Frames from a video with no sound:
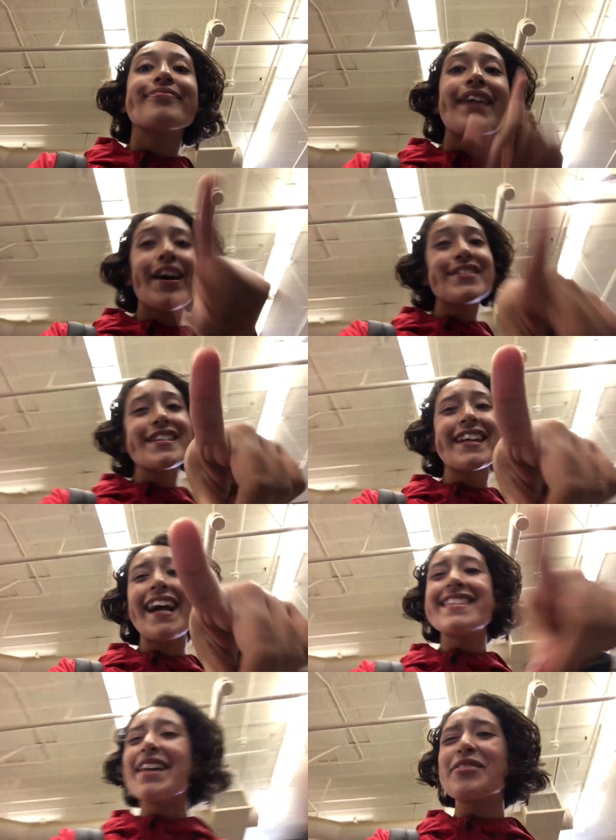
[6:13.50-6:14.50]
I'll see you
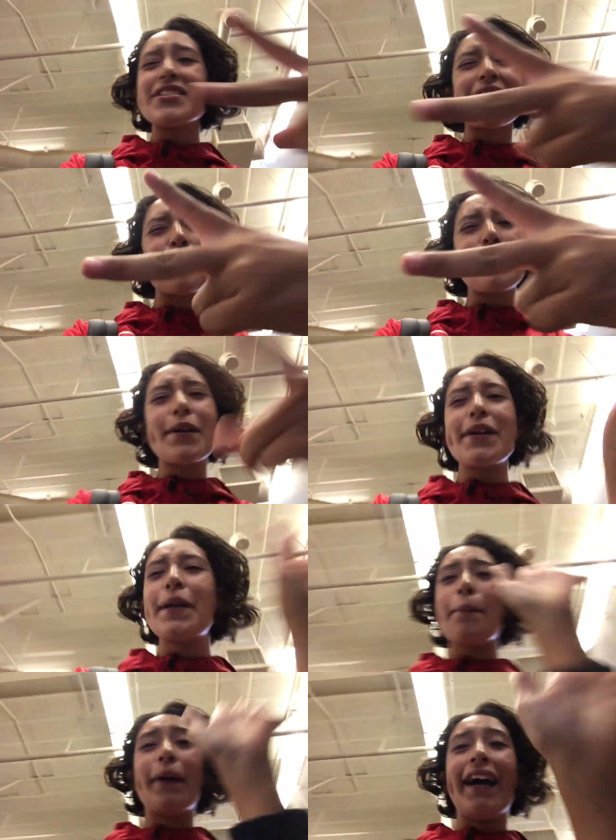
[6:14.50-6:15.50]
guys after second
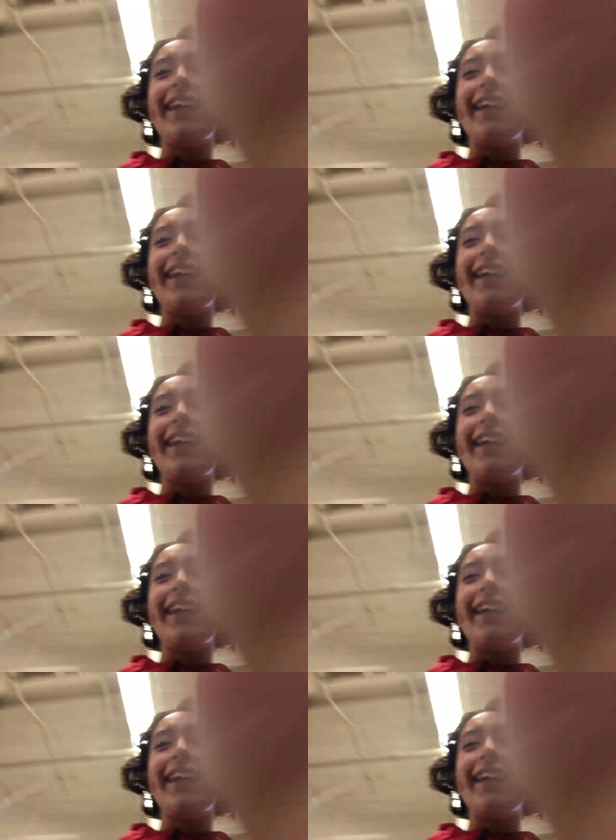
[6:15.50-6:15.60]
period. Bye.